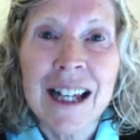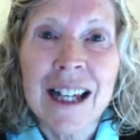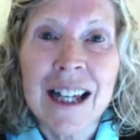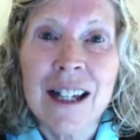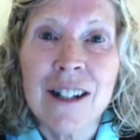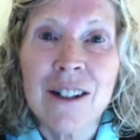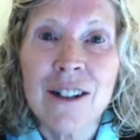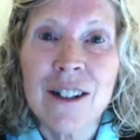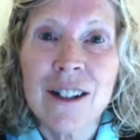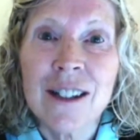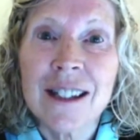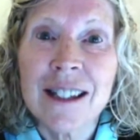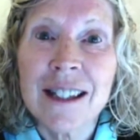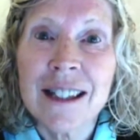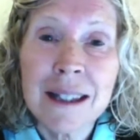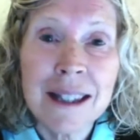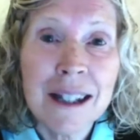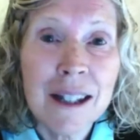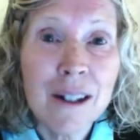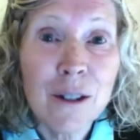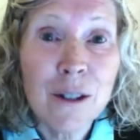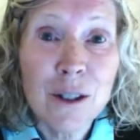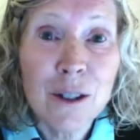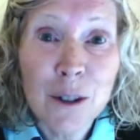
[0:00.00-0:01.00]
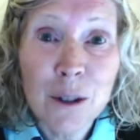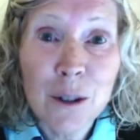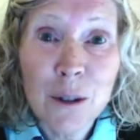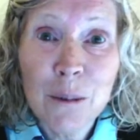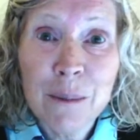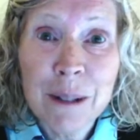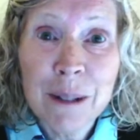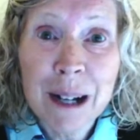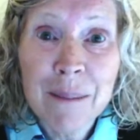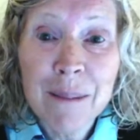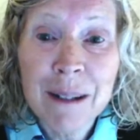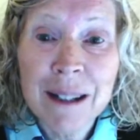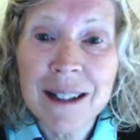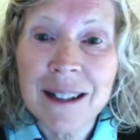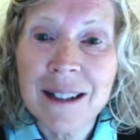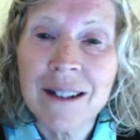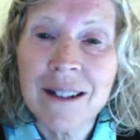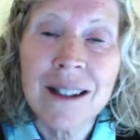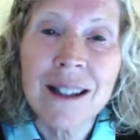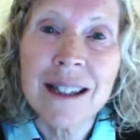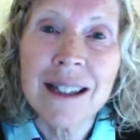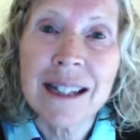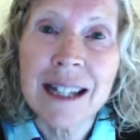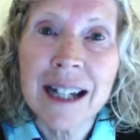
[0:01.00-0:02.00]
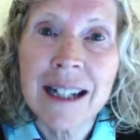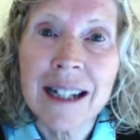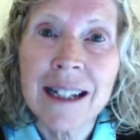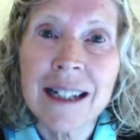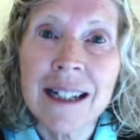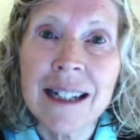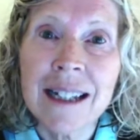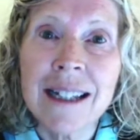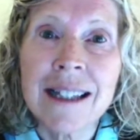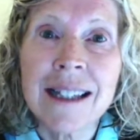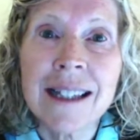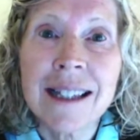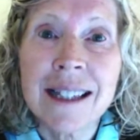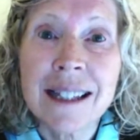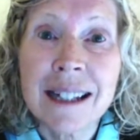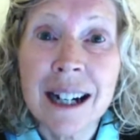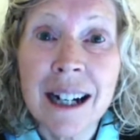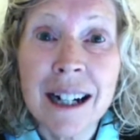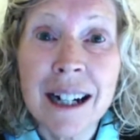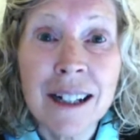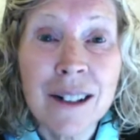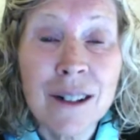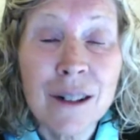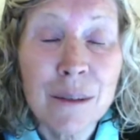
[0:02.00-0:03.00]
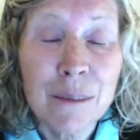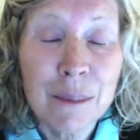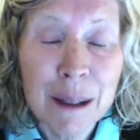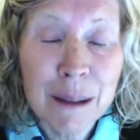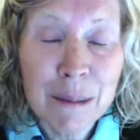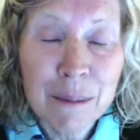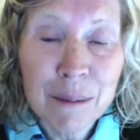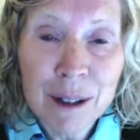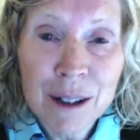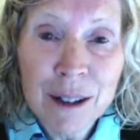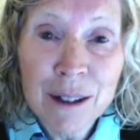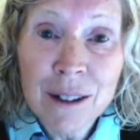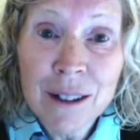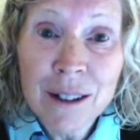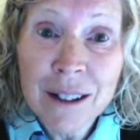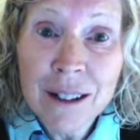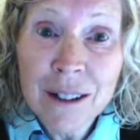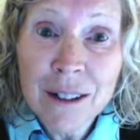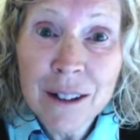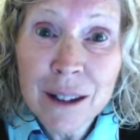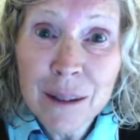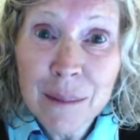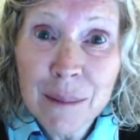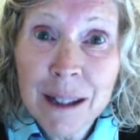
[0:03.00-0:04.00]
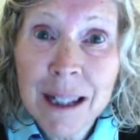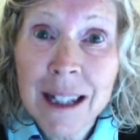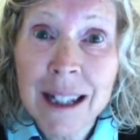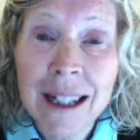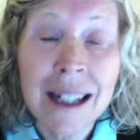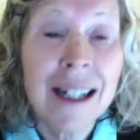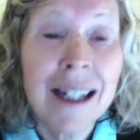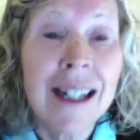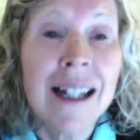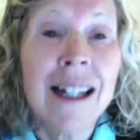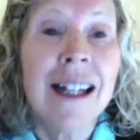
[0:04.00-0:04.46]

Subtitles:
And she said, there's you, Mommy, and there's Daddy and Scott, her big brother, and there's me.